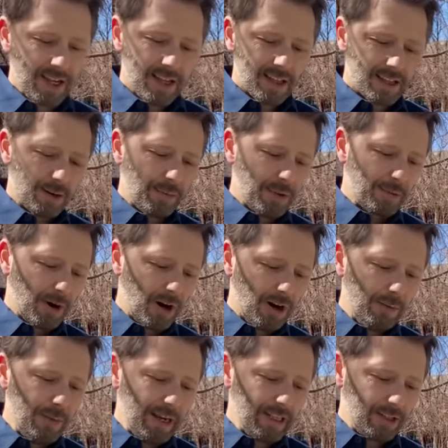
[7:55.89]
Some of them are
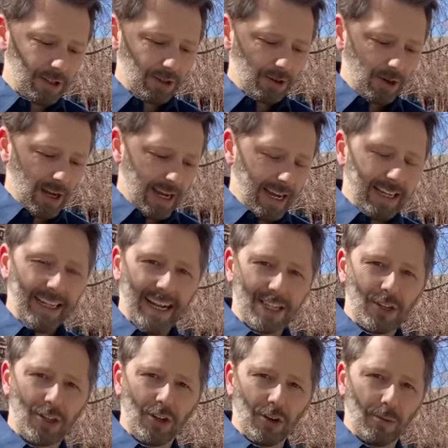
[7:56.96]
made to
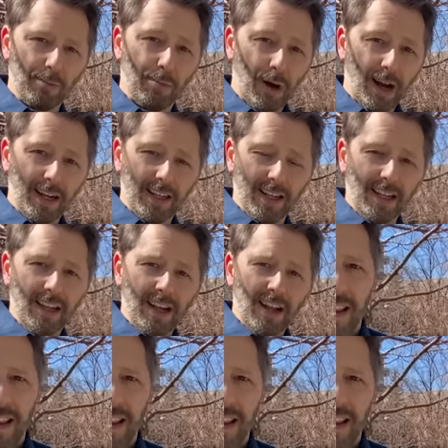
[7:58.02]
attach to your body.